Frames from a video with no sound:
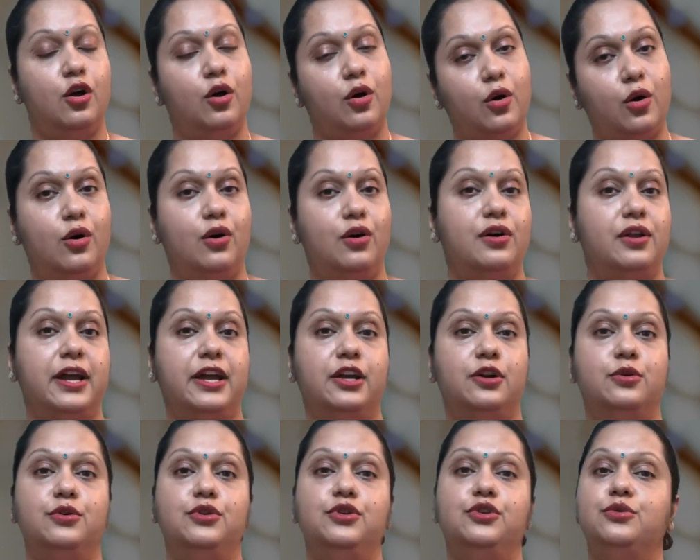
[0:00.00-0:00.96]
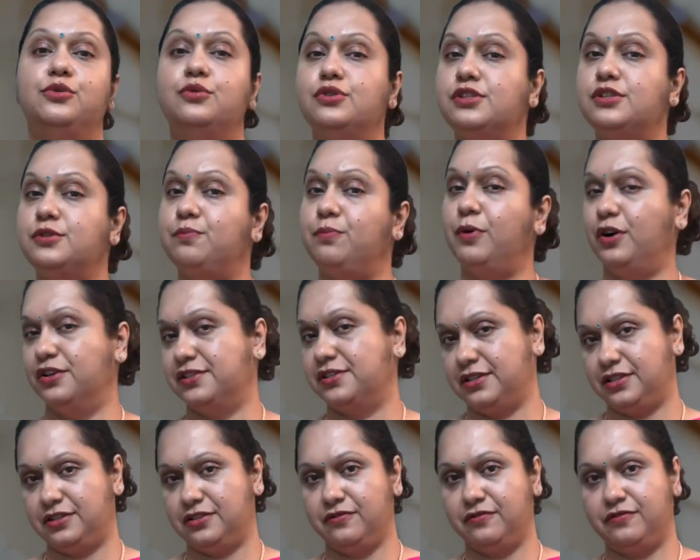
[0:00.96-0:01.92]
or I could use
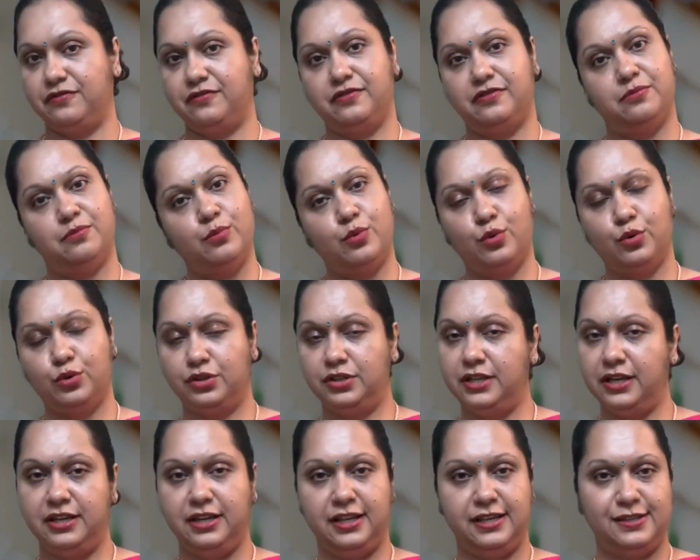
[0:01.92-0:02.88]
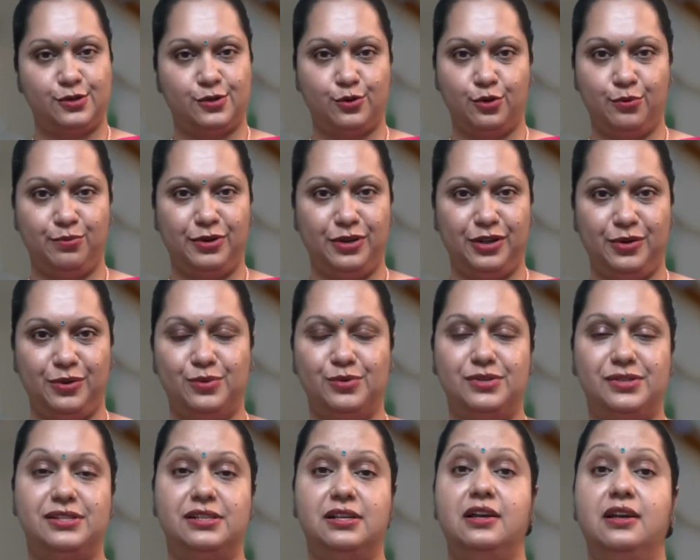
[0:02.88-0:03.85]
positive. Both degrees could be
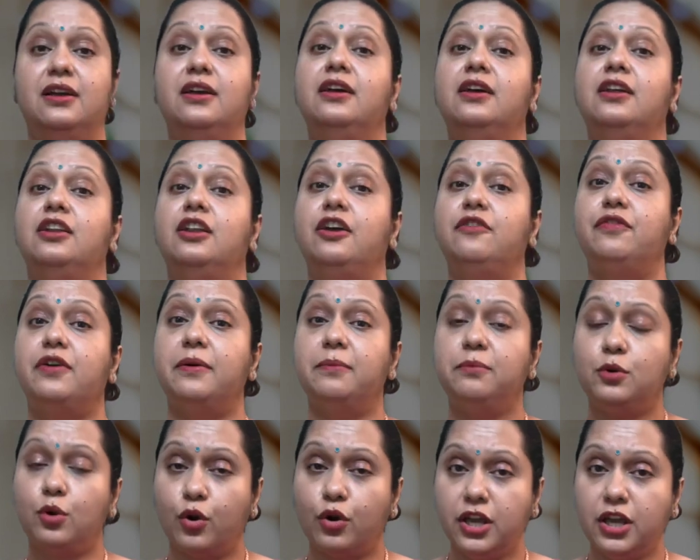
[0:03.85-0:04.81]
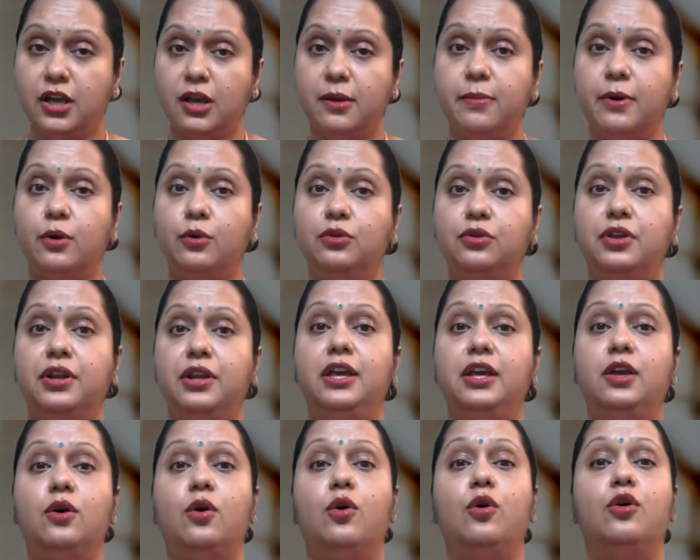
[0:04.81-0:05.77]
used. Now, if I'm talking about
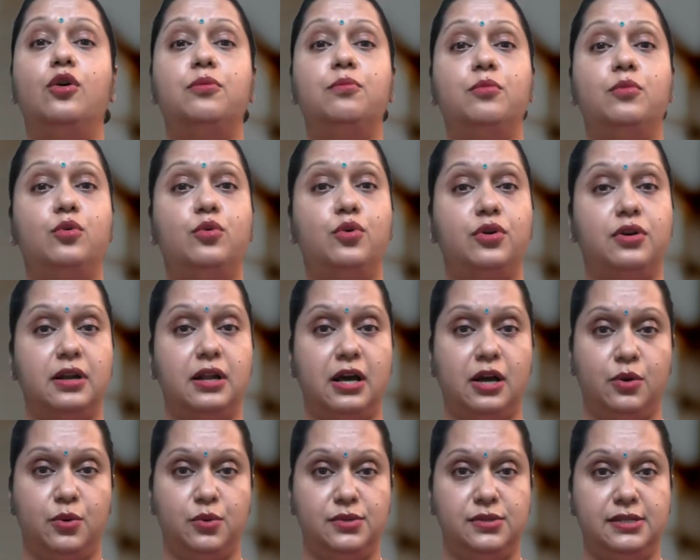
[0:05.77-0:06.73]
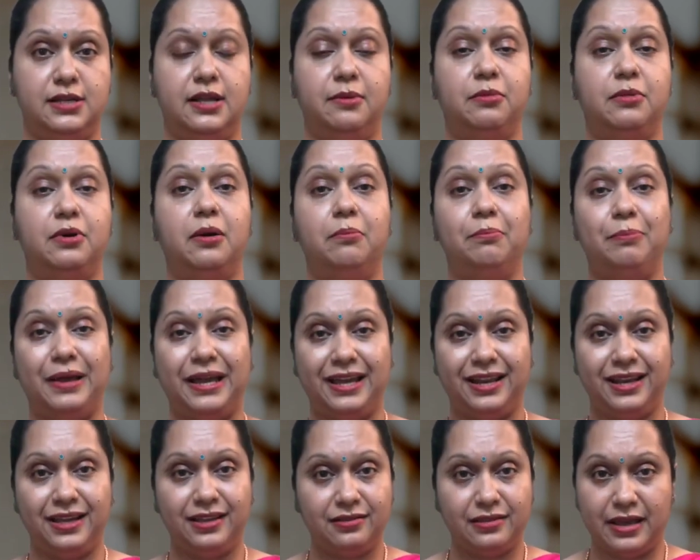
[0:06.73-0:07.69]
three or more nouns and I'm
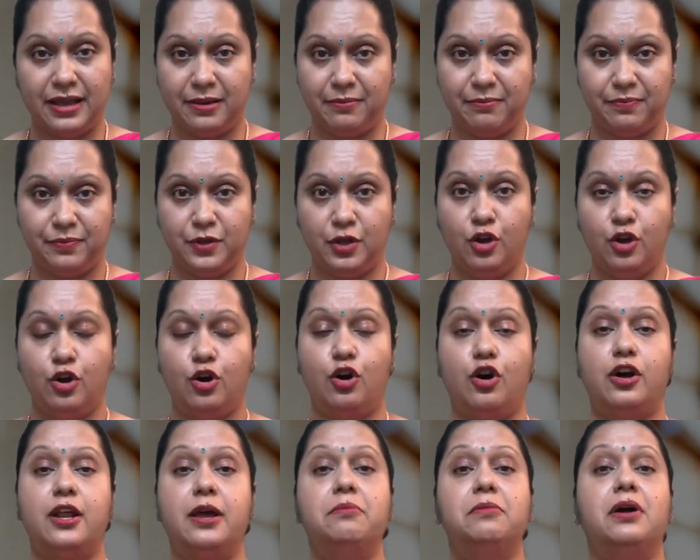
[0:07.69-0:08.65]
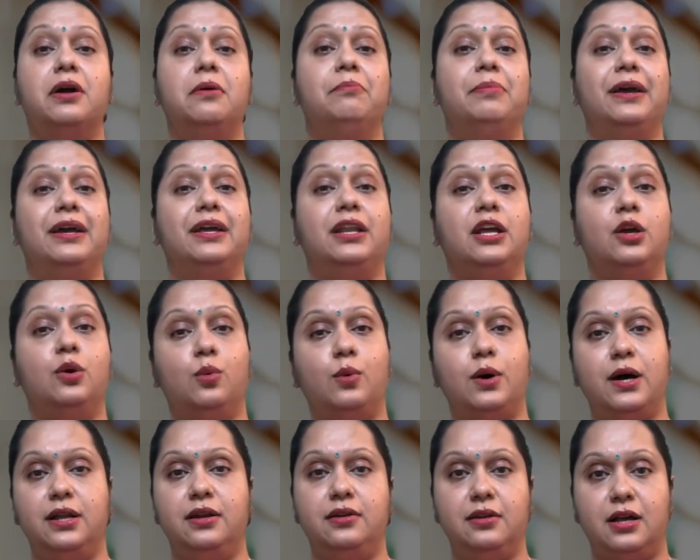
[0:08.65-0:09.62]
comparing them, or I'm comparing
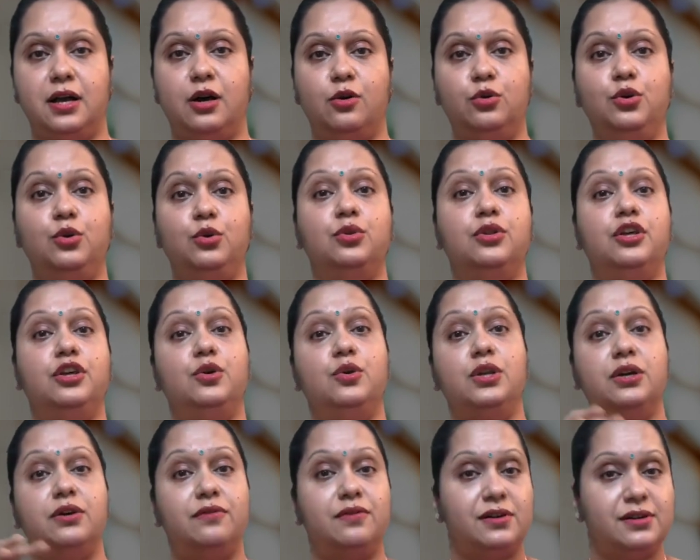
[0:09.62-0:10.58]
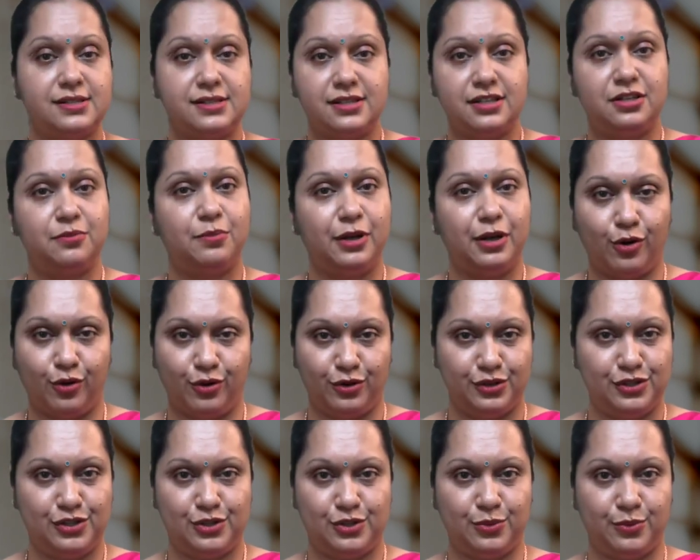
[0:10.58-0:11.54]
one noun to the universe it
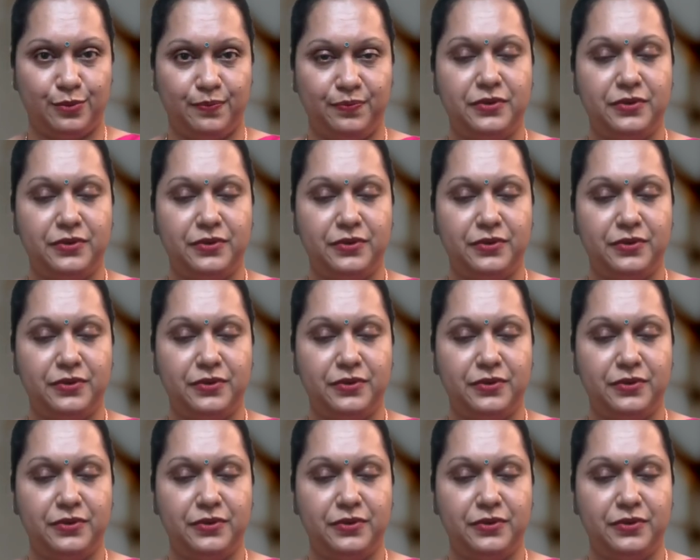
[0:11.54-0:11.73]
belongs to.